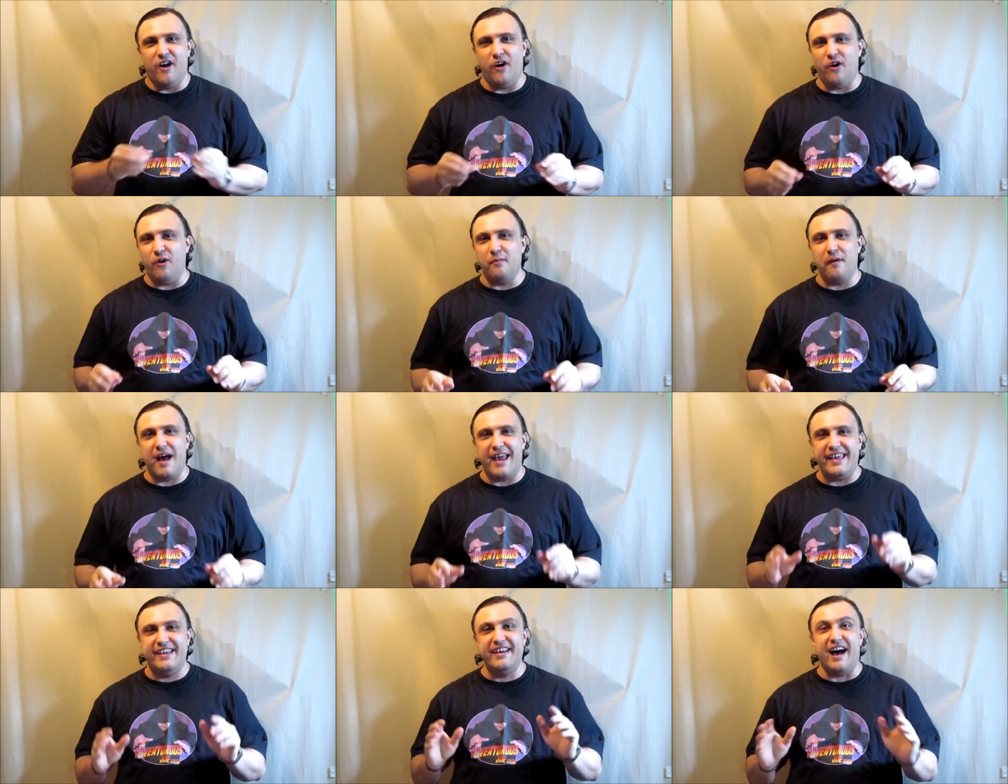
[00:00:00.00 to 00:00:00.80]
Oh
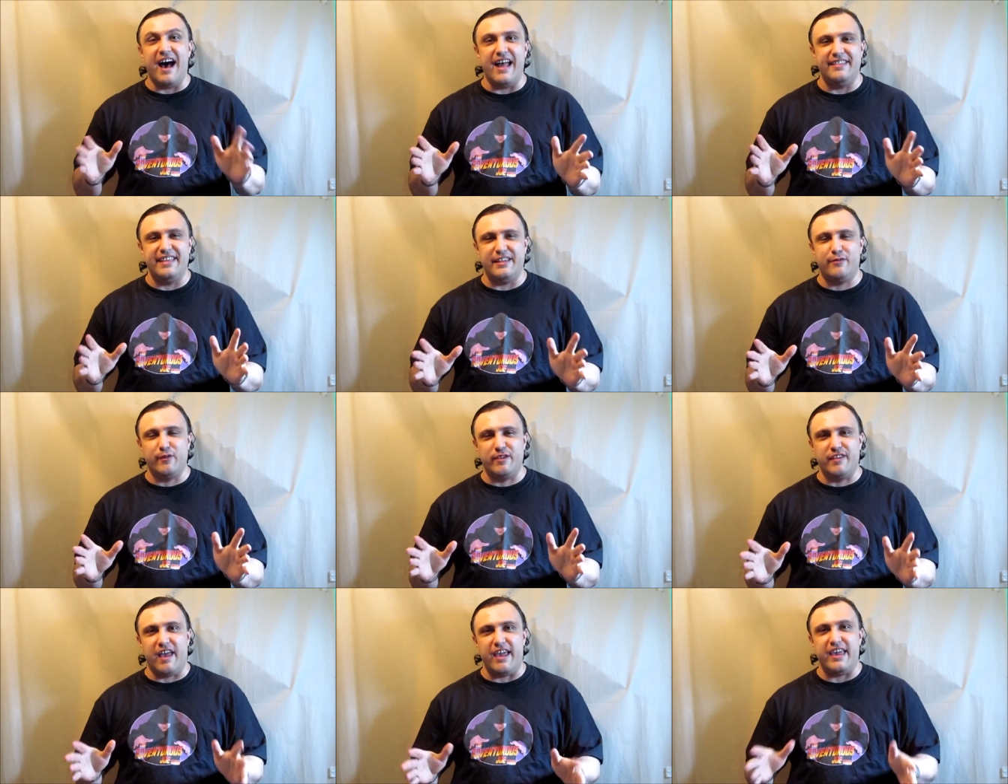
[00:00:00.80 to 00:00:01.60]
my god, this
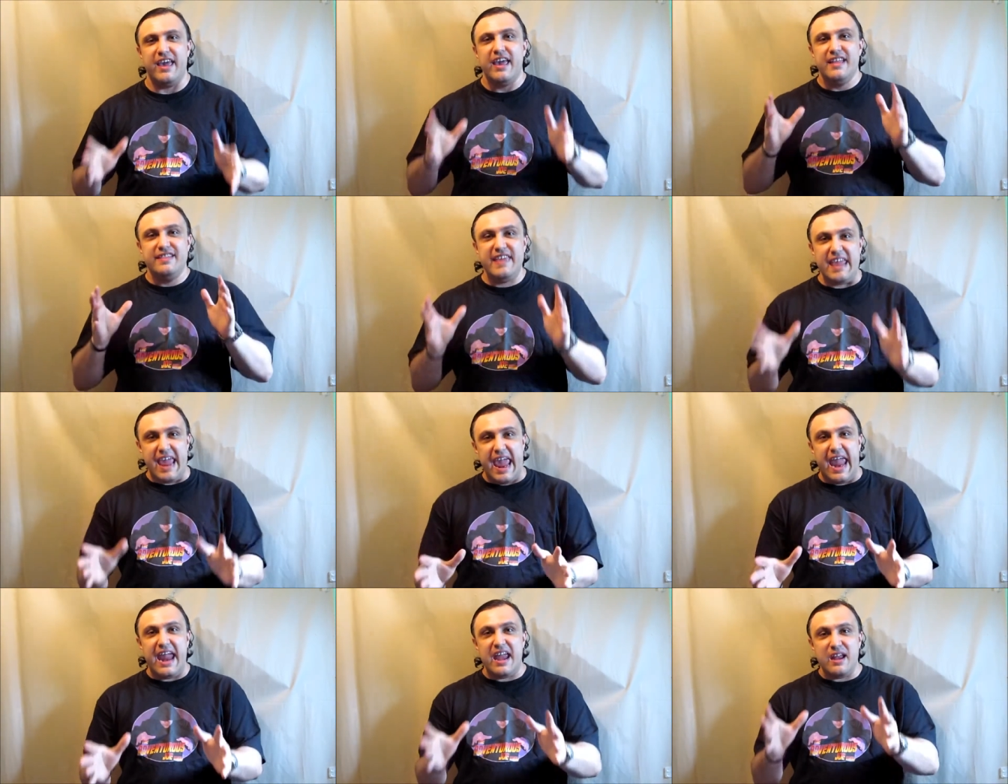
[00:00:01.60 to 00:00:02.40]
was like
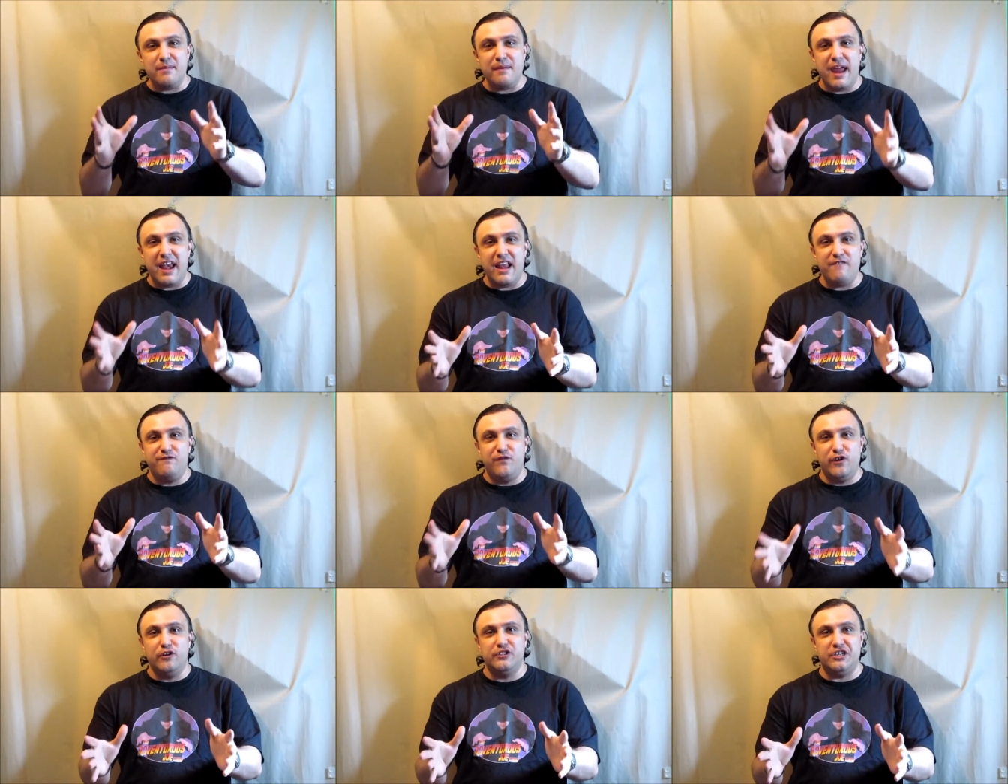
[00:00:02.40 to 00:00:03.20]
the animated
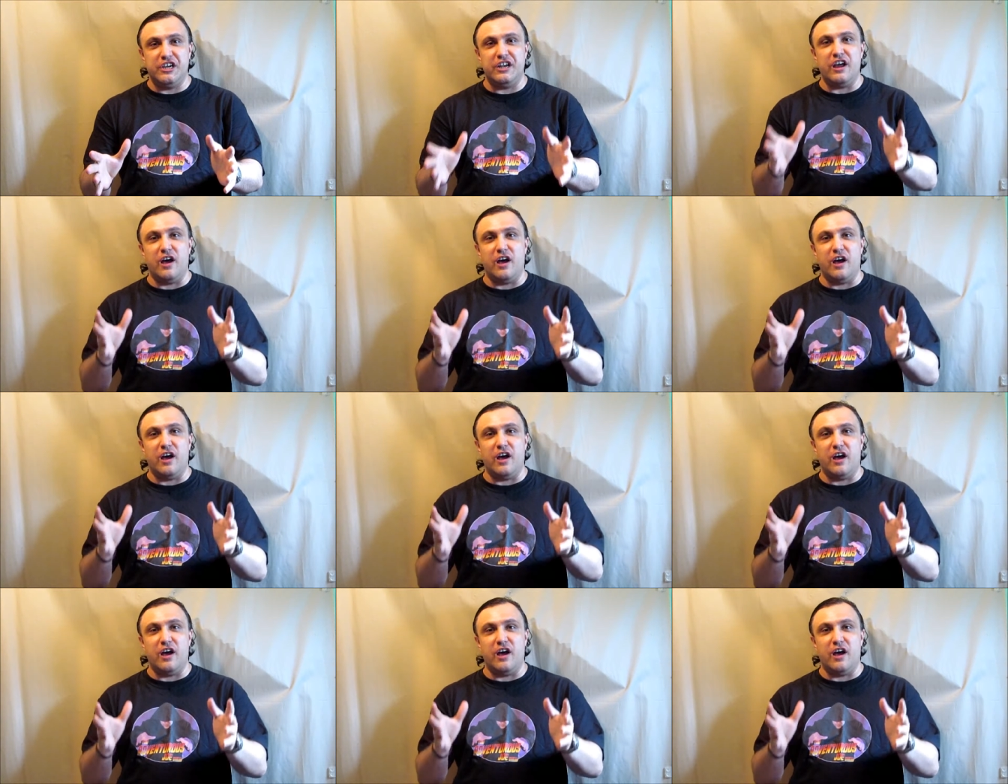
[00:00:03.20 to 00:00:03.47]
version